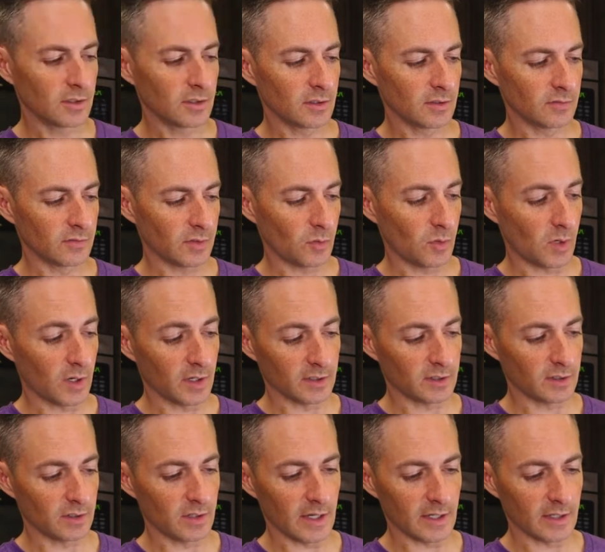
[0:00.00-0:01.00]
If I wanted
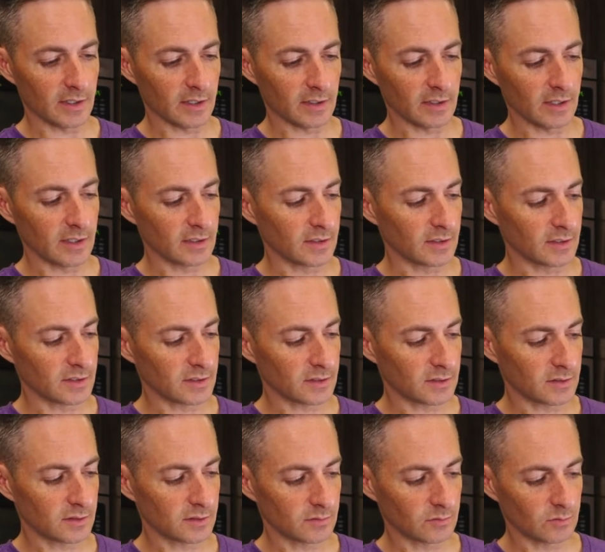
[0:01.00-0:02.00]
to lock it in like
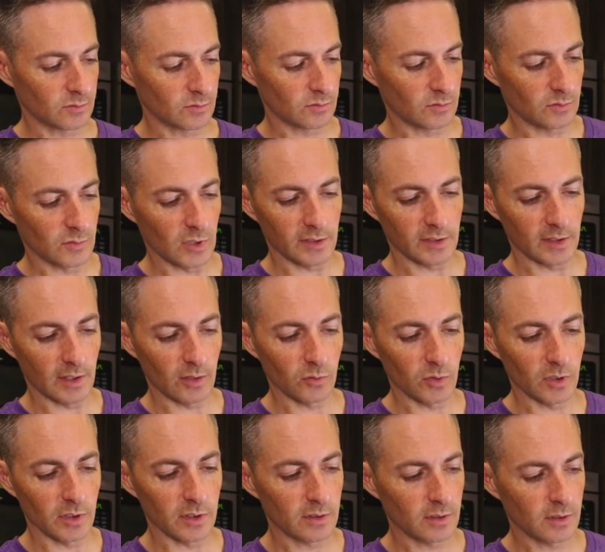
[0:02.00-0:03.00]
this, not that I
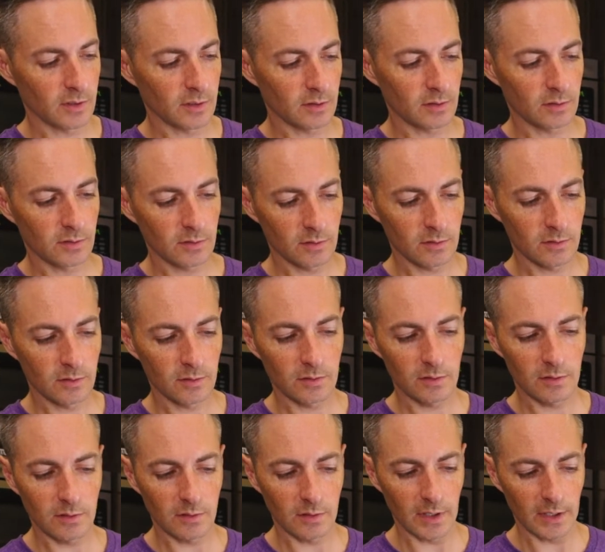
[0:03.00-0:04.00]
would,
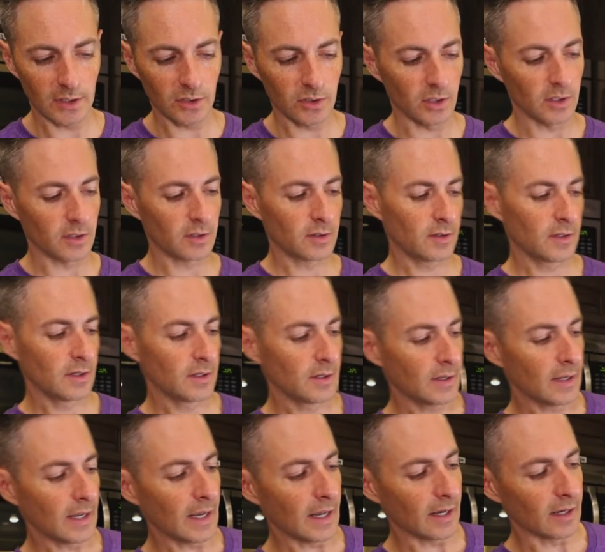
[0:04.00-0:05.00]
I could.
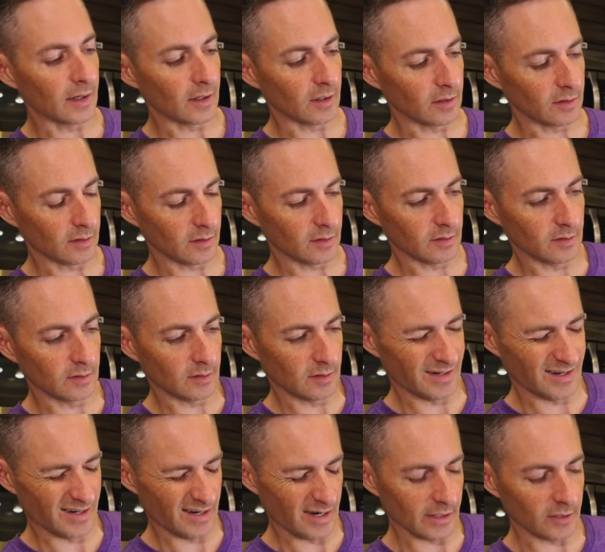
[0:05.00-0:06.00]
And
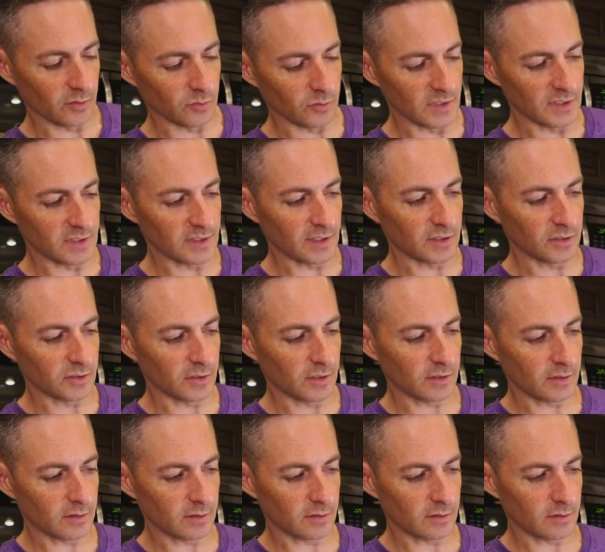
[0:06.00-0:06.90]
I can recenter it.